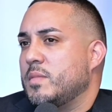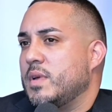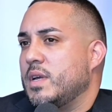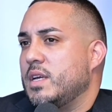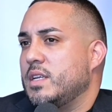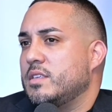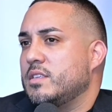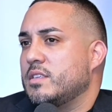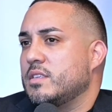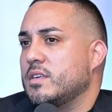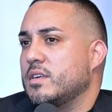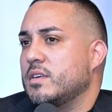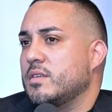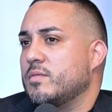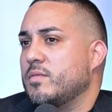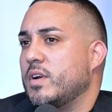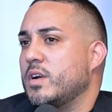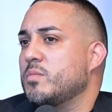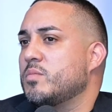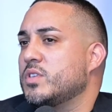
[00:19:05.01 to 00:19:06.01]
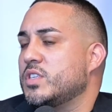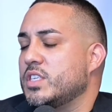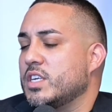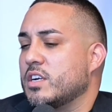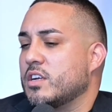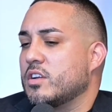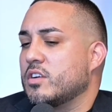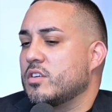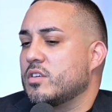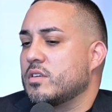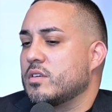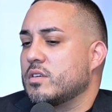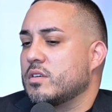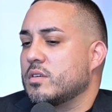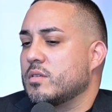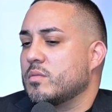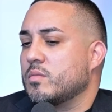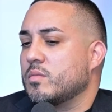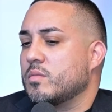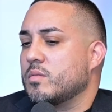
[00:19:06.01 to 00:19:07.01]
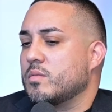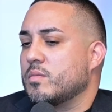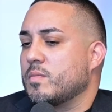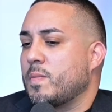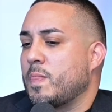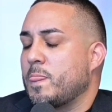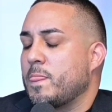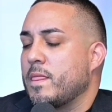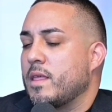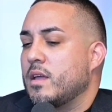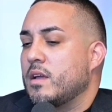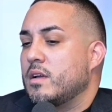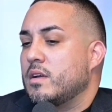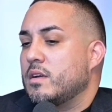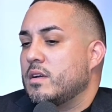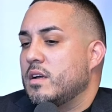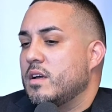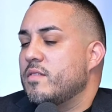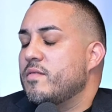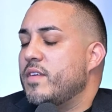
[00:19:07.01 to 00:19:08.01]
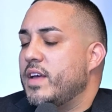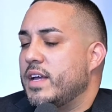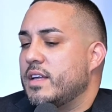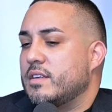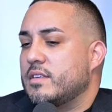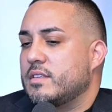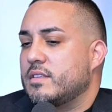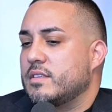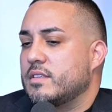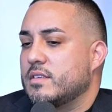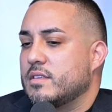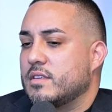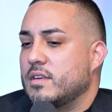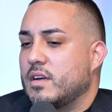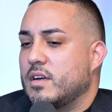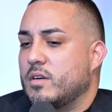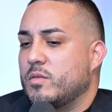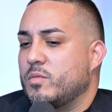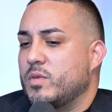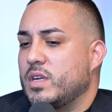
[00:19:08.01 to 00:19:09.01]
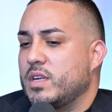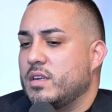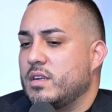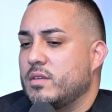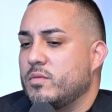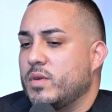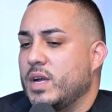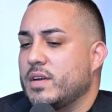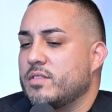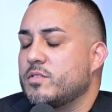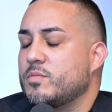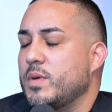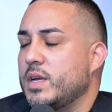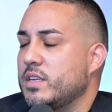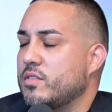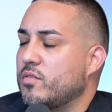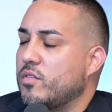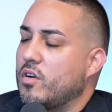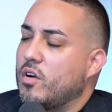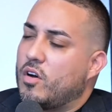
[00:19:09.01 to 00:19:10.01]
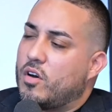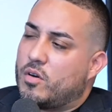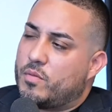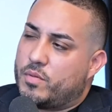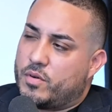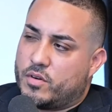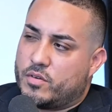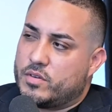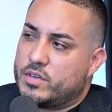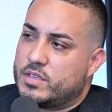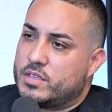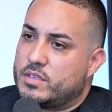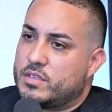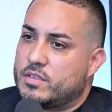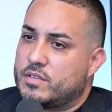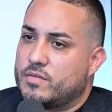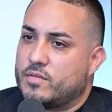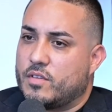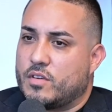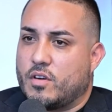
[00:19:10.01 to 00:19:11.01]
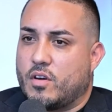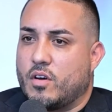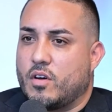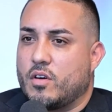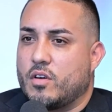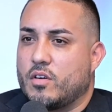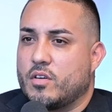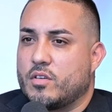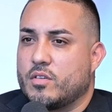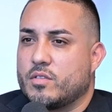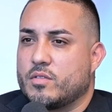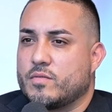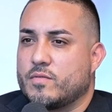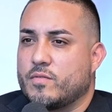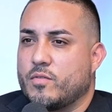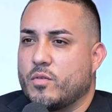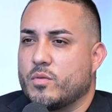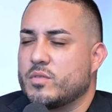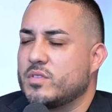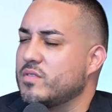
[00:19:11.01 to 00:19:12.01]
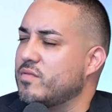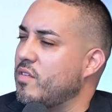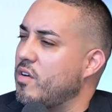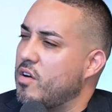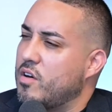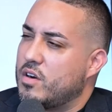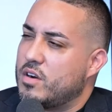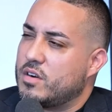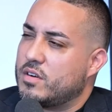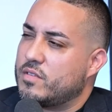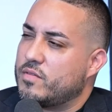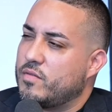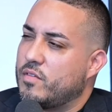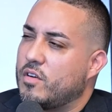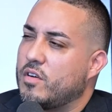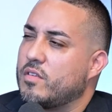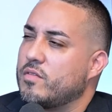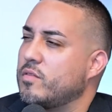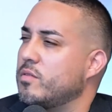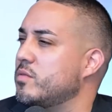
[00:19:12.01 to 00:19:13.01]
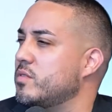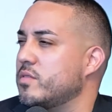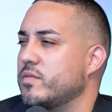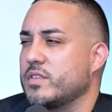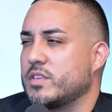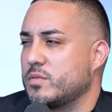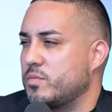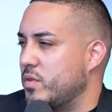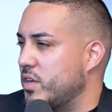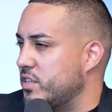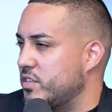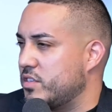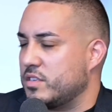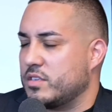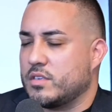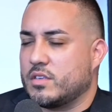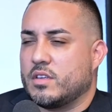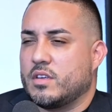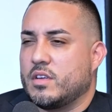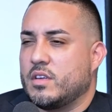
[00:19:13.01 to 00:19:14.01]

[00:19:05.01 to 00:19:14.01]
It's a very particular event. We have space for all poets, for all forms of art, for all forms of expression.